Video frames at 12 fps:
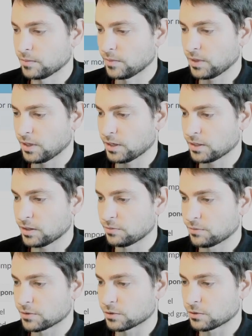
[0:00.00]
and
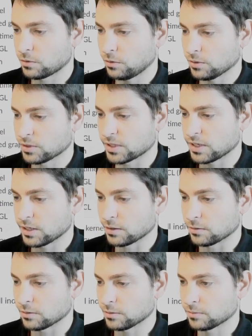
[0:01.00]
if you scroll
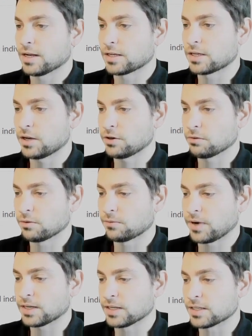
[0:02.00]
down, here you will
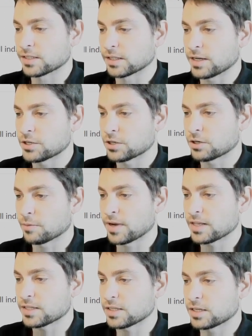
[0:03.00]
find the installation
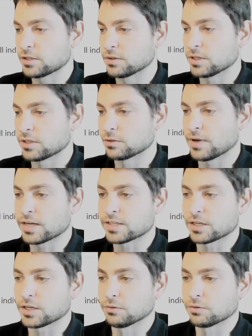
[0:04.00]
commands that you need to
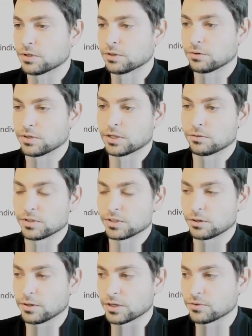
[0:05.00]
execute in order to
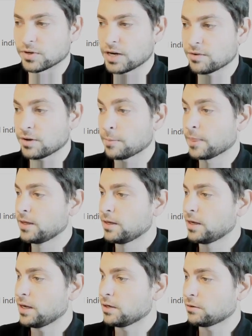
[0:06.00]
install the driver.
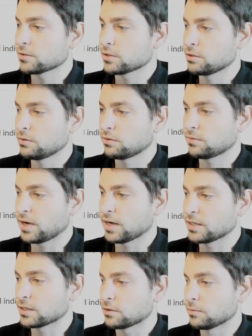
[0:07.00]
And also you will
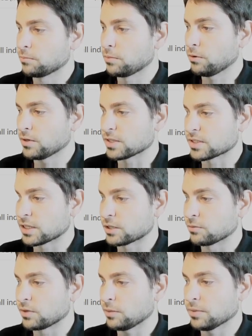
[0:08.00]
find the components that
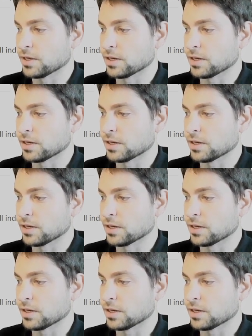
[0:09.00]
will be